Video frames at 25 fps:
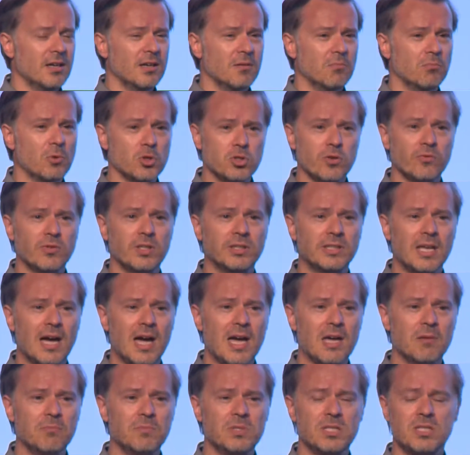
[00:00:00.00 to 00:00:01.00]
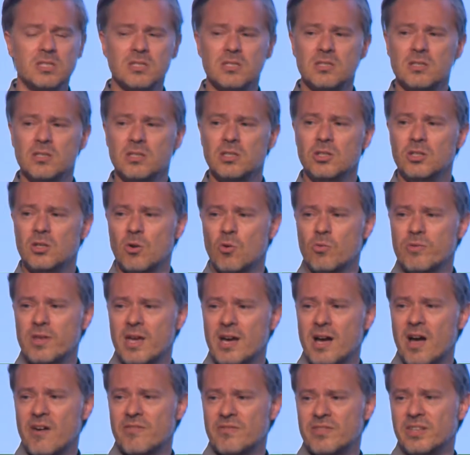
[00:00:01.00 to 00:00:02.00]
most of the times, you know, they
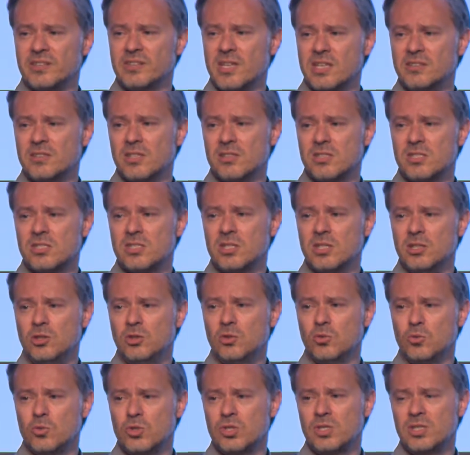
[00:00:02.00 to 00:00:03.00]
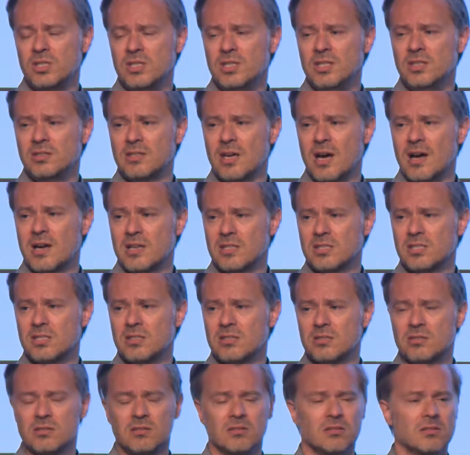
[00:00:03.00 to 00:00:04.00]
have the tendency to see it
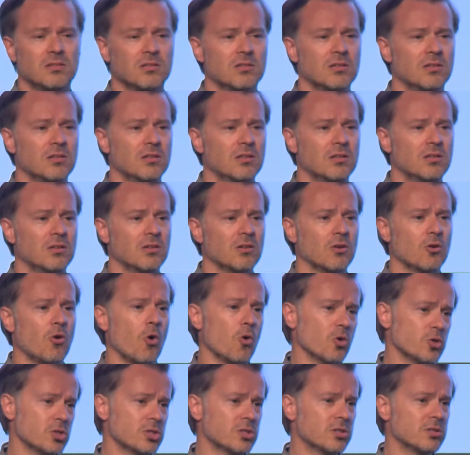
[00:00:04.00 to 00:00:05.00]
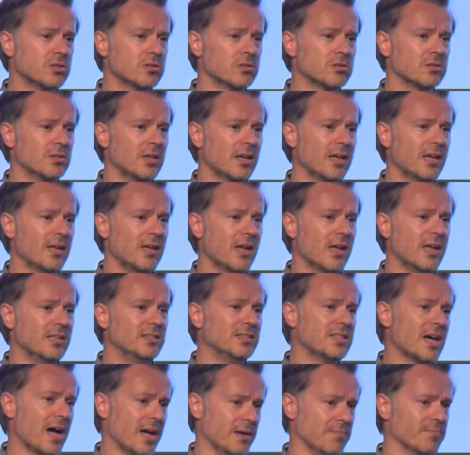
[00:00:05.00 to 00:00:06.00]
as cost and
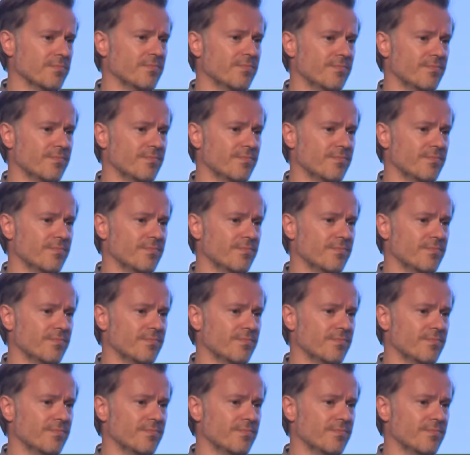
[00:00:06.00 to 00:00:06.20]
time.